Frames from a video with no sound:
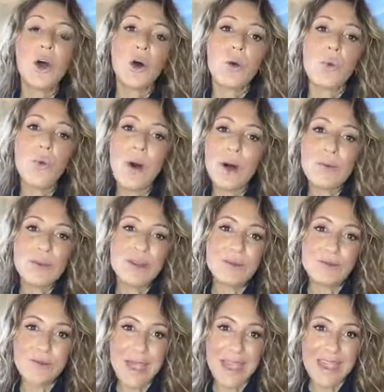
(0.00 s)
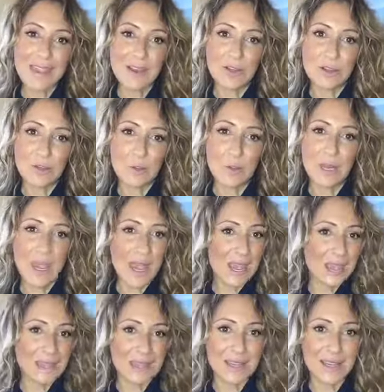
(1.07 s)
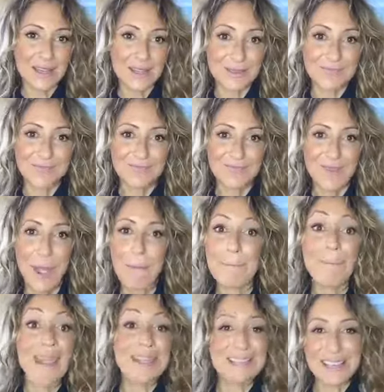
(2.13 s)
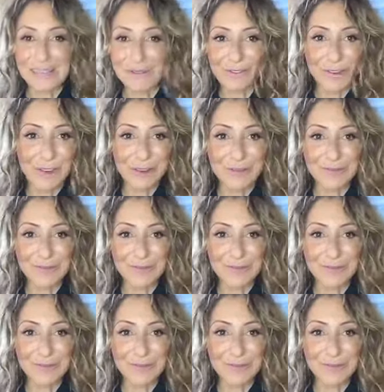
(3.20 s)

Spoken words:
What would make 2018 amazing for you?